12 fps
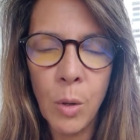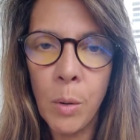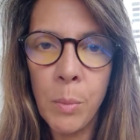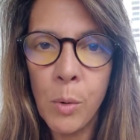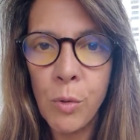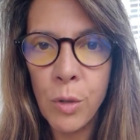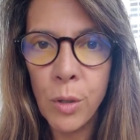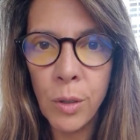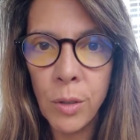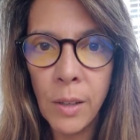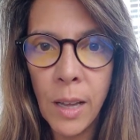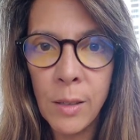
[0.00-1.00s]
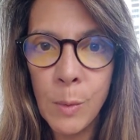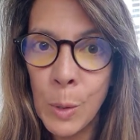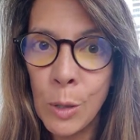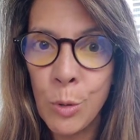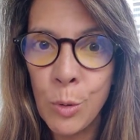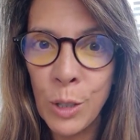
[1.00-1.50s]
emotional and
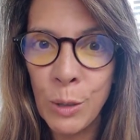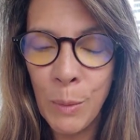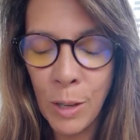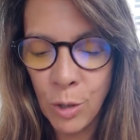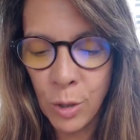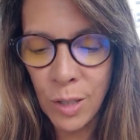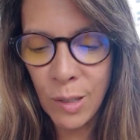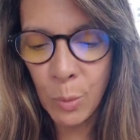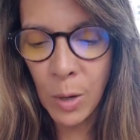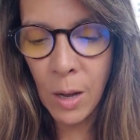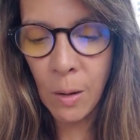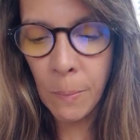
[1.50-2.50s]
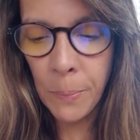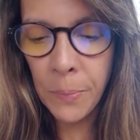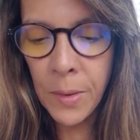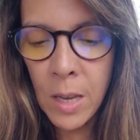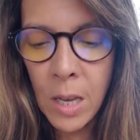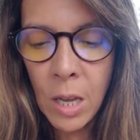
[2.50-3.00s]
spiritual and mental as well.
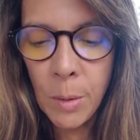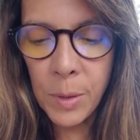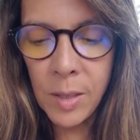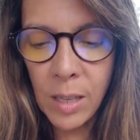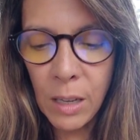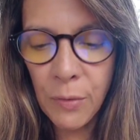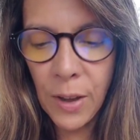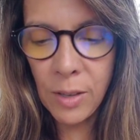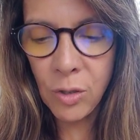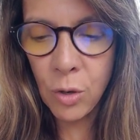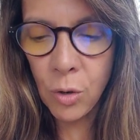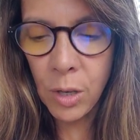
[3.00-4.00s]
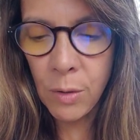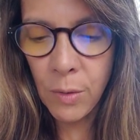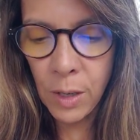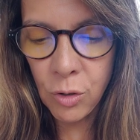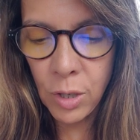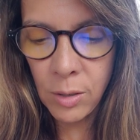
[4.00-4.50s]
Be steadfast in your
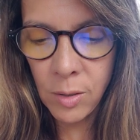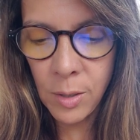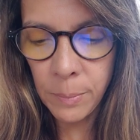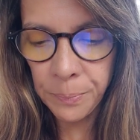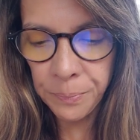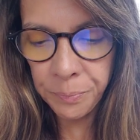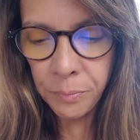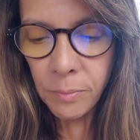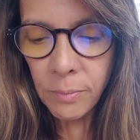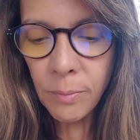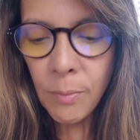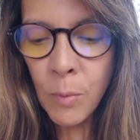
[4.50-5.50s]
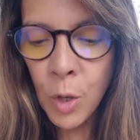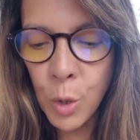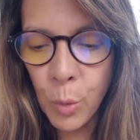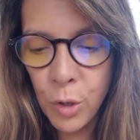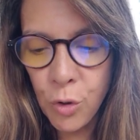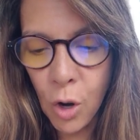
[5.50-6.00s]
convictions.
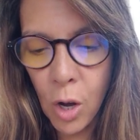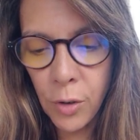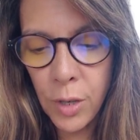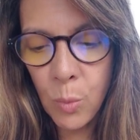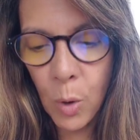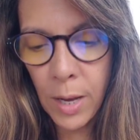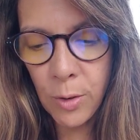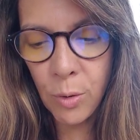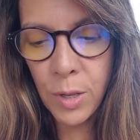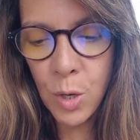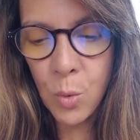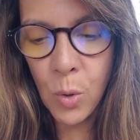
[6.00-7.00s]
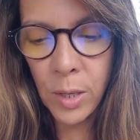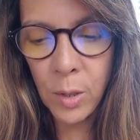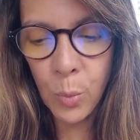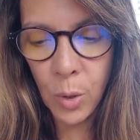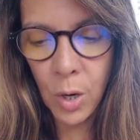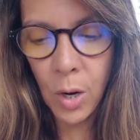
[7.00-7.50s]
You are stronger and wiser than you
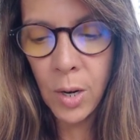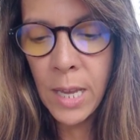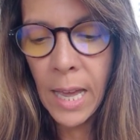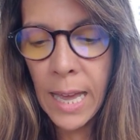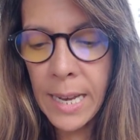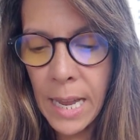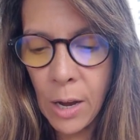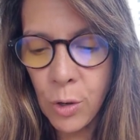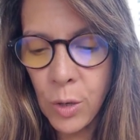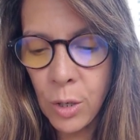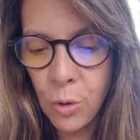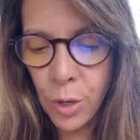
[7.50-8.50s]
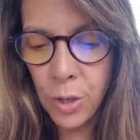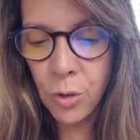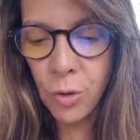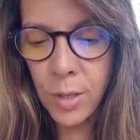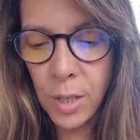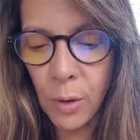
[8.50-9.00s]
once were, and now you can trust
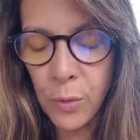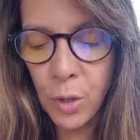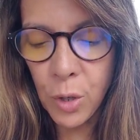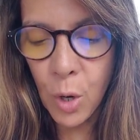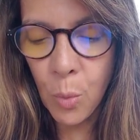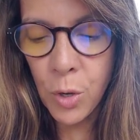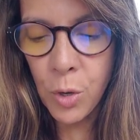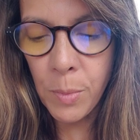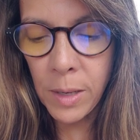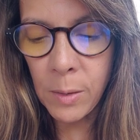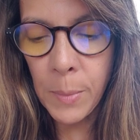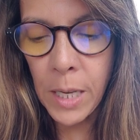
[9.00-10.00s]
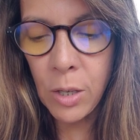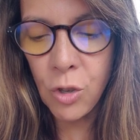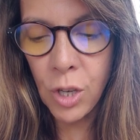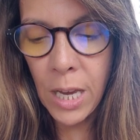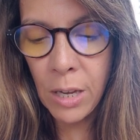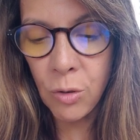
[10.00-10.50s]
yourself to know when you must make a
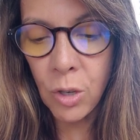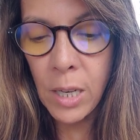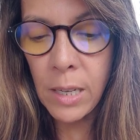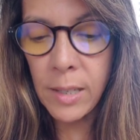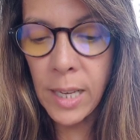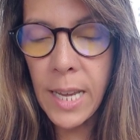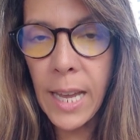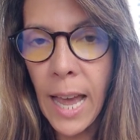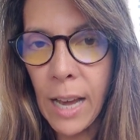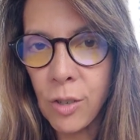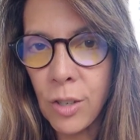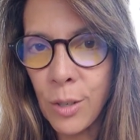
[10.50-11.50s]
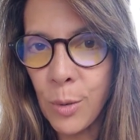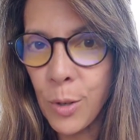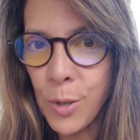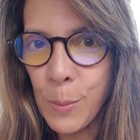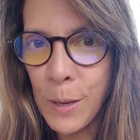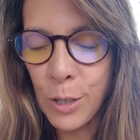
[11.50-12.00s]
change, take action, or
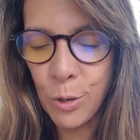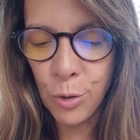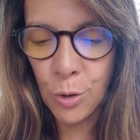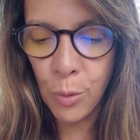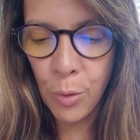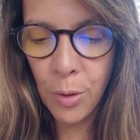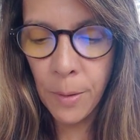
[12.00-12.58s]
speak a truth.